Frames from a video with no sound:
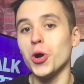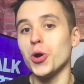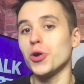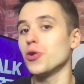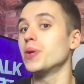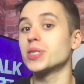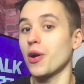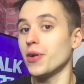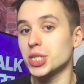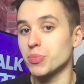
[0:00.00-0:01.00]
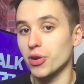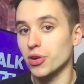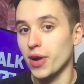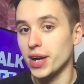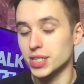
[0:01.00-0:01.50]
who is going to
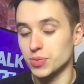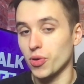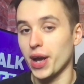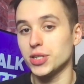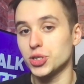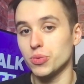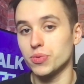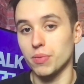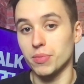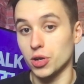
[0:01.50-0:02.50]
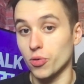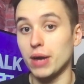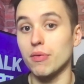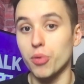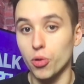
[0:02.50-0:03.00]
progress, as we'll get into some of the great
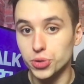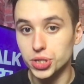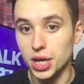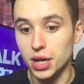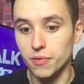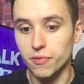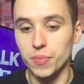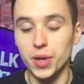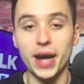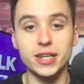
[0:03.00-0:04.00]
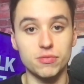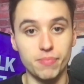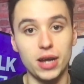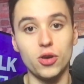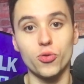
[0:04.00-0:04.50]
reporting from the likes of
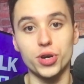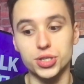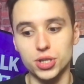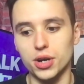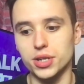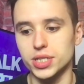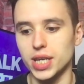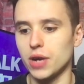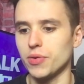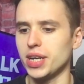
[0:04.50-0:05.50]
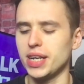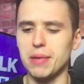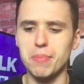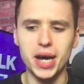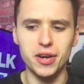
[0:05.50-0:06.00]
Matt Law and Nizaar, Kinsella, and the
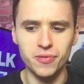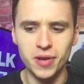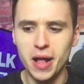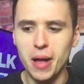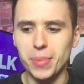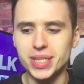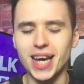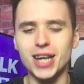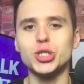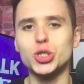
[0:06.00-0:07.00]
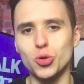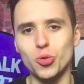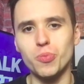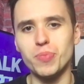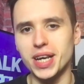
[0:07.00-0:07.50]
amount of
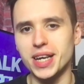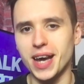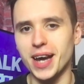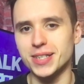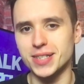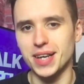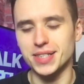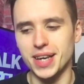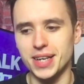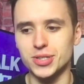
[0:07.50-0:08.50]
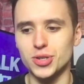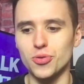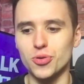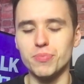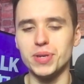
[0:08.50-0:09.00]
potential billionaires as it is who
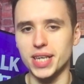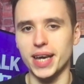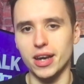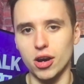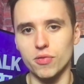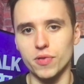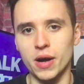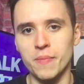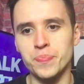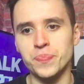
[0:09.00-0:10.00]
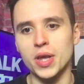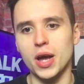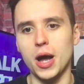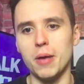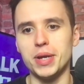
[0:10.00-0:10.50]
could be taking over
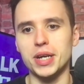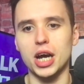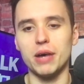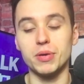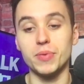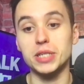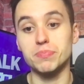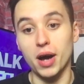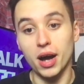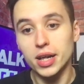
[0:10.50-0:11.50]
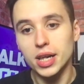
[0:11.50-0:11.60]
in the coming weeks. But